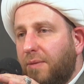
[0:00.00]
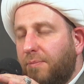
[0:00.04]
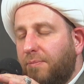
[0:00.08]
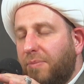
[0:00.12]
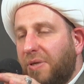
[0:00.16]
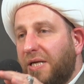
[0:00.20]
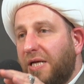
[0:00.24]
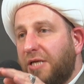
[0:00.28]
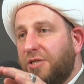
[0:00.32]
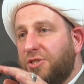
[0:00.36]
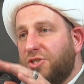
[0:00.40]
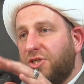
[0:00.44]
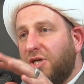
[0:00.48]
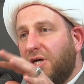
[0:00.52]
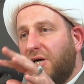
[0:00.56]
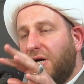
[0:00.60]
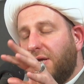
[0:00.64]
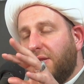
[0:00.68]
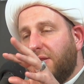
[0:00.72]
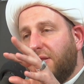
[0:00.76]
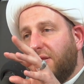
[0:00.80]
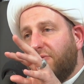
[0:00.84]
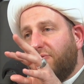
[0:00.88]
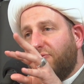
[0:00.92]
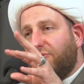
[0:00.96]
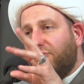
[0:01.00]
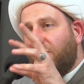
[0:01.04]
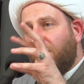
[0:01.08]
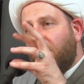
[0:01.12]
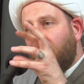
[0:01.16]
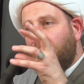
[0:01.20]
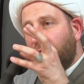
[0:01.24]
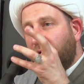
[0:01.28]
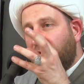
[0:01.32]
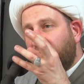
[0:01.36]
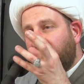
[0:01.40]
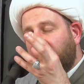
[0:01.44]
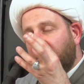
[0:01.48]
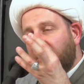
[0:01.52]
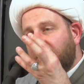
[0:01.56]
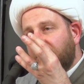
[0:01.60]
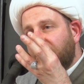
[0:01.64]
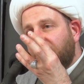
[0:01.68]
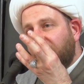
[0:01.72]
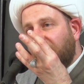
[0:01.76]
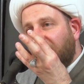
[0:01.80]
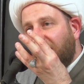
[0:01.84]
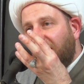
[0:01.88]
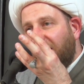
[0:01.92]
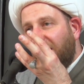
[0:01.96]
but I saw the form of her
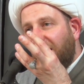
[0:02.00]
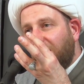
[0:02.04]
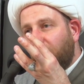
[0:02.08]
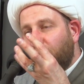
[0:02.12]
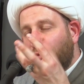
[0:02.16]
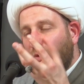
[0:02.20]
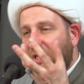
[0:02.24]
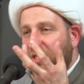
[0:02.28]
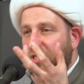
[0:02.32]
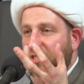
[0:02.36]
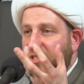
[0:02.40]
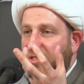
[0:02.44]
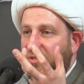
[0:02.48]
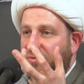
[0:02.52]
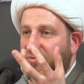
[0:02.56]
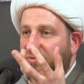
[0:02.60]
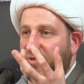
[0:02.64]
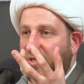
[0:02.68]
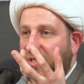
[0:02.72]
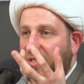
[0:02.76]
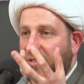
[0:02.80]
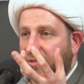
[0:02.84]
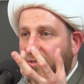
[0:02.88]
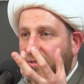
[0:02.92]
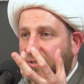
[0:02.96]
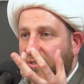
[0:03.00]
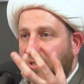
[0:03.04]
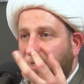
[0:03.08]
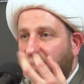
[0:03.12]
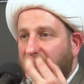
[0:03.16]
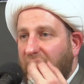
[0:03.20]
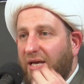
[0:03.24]
salat was different.